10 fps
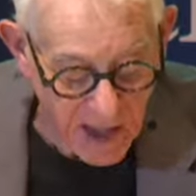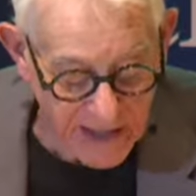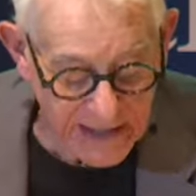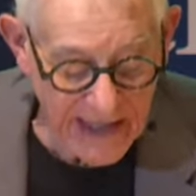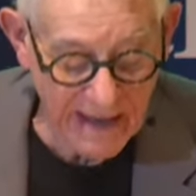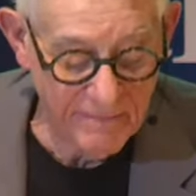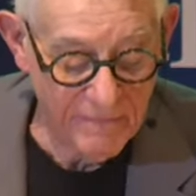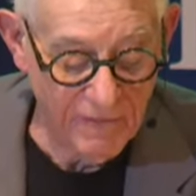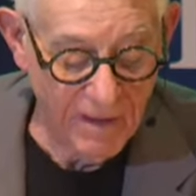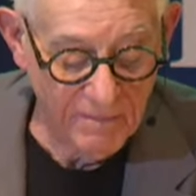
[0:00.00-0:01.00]
I came
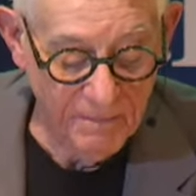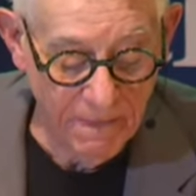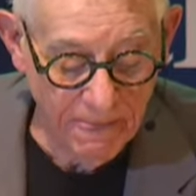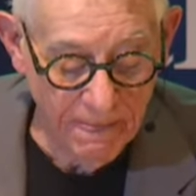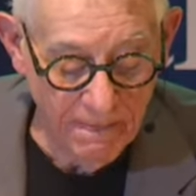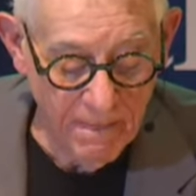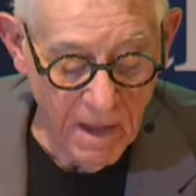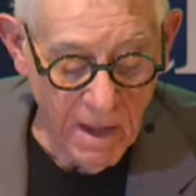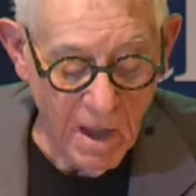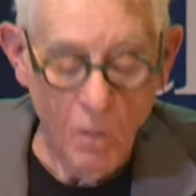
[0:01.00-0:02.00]
from.
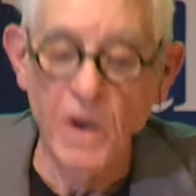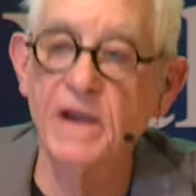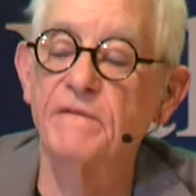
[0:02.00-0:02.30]
When